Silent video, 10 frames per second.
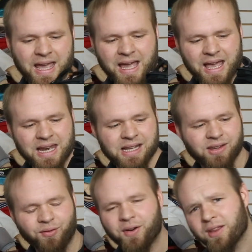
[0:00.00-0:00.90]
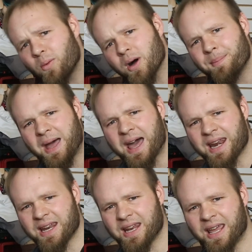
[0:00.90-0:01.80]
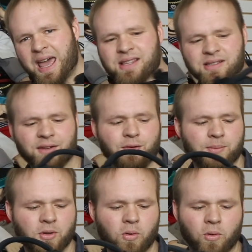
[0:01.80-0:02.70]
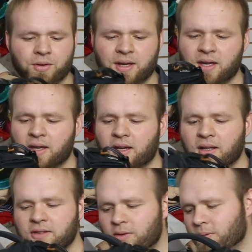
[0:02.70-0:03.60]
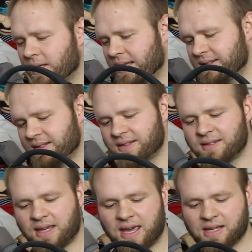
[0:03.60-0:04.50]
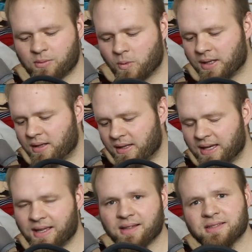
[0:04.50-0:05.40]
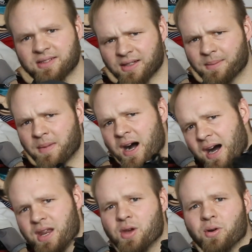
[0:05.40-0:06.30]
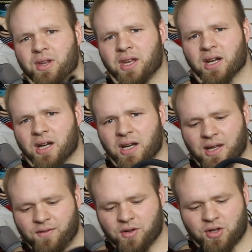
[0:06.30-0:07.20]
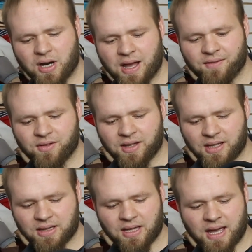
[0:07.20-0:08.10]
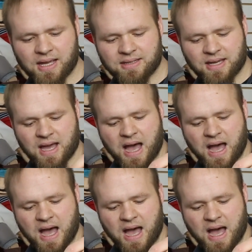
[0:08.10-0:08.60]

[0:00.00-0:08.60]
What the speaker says: and it's fairly well padded. It has enough room to hold 2 lenses as well as some audio gear if you're traveling light.